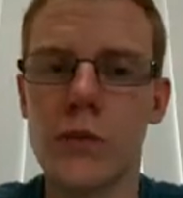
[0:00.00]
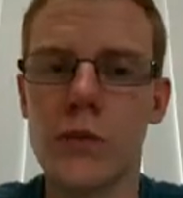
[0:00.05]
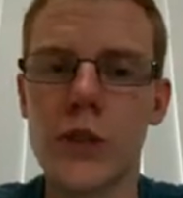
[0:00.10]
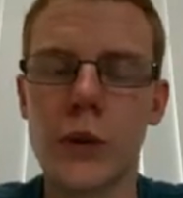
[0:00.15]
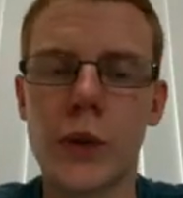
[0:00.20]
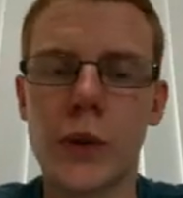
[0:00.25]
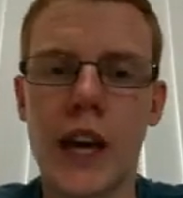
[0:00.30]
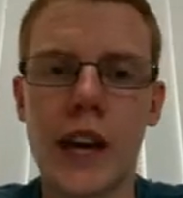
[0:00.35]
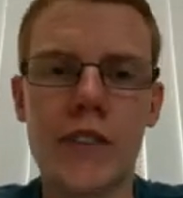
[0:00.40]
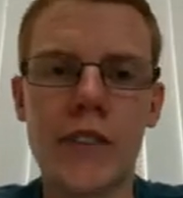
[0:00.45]
so
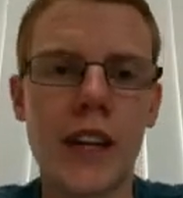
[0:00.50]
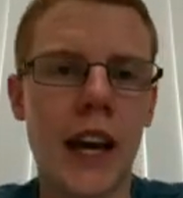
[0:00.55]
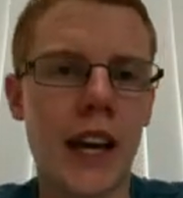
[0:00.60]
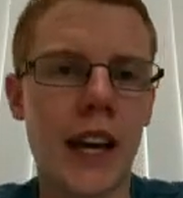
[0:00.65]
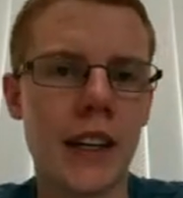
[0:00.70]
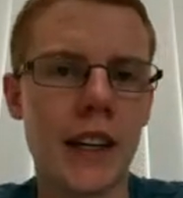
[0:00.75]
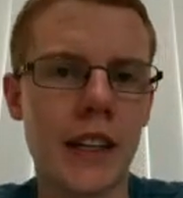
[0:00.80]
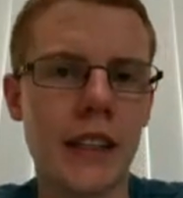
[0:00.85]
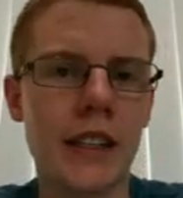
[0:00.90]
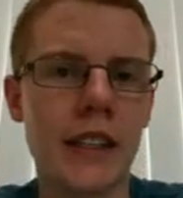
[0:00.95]
we haven't
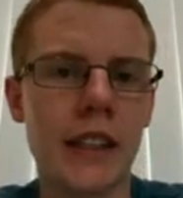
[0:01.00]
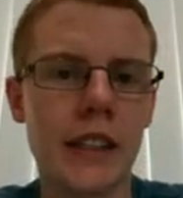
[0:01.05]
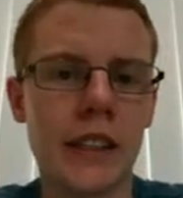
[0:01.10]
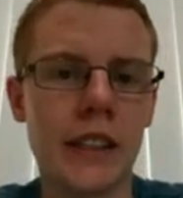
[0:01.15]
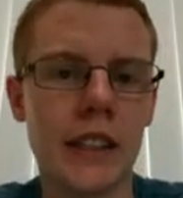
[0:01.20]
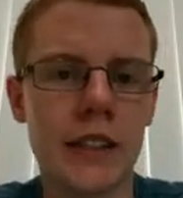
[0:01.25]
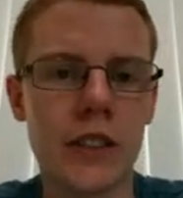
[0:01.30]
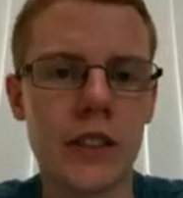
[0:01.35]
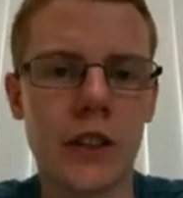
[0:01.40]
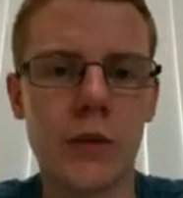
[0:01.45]
added anything
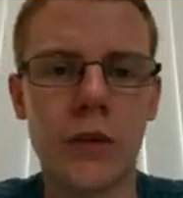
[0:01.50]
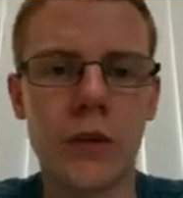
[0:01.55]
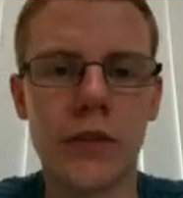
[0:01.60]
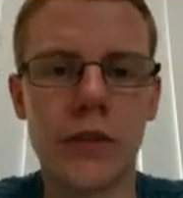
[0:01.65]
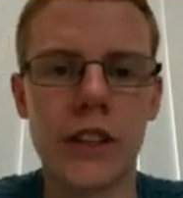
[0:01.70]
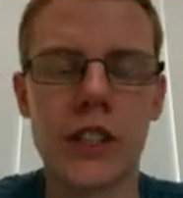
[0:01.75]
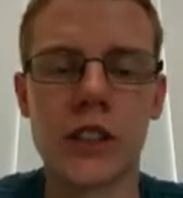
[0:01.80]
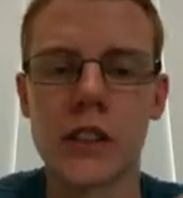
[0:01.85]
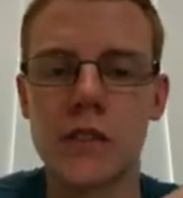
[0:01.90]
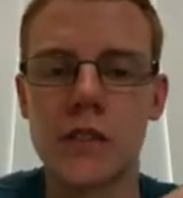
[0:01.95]
that's going to
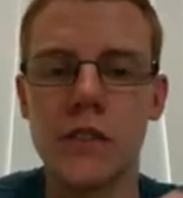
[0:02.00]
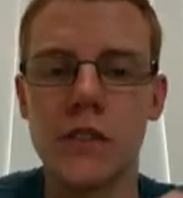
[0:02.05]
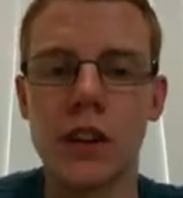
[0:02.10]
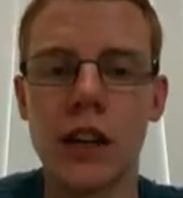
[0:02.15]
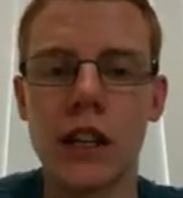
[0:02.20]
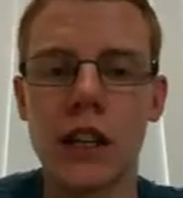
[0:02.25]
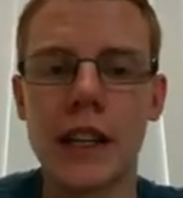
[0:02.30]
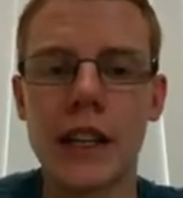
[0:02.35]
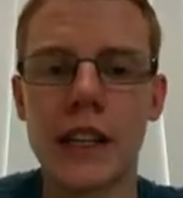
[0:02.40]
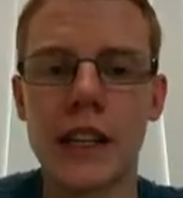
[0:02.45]
eventually
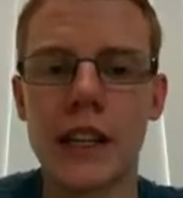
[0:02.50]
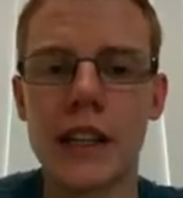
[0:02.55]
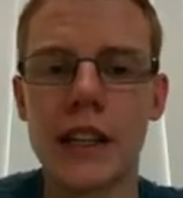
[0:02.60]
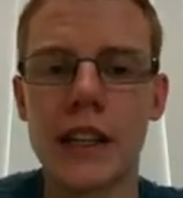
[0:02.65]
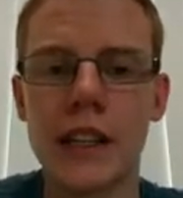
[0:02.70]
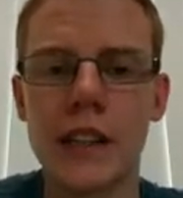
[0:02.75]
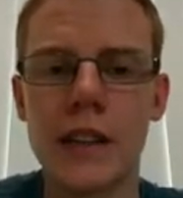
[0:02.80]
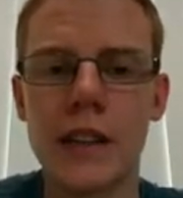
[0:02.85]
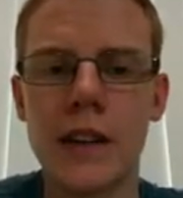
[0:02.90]
violate anything.